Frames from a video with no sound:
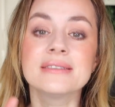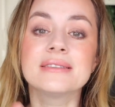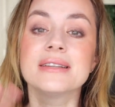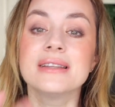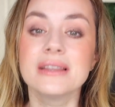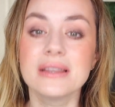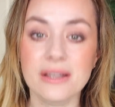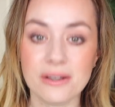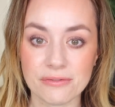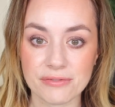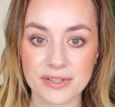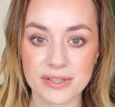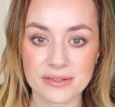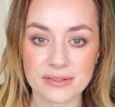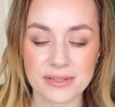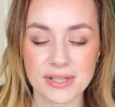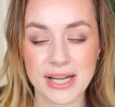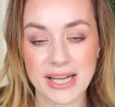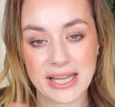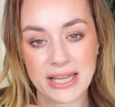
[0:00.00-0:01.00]
love it.
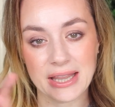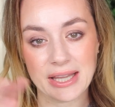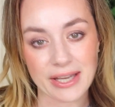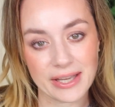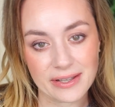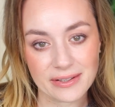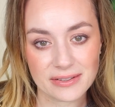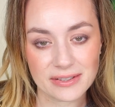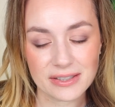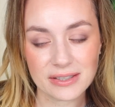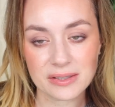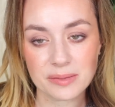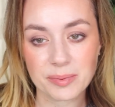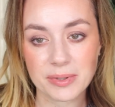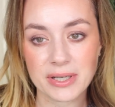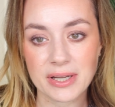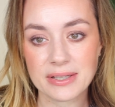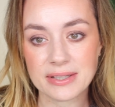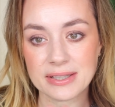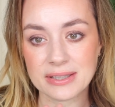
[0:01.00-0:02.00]
I liked it,
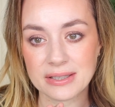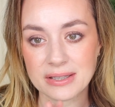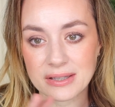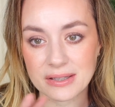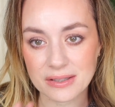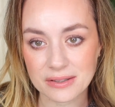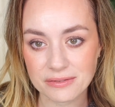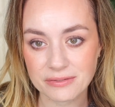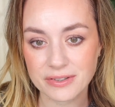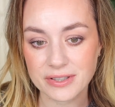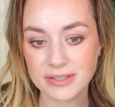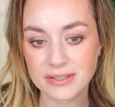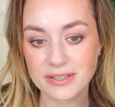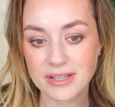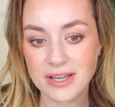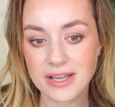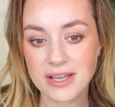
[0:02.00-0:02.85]
but I didn't love it.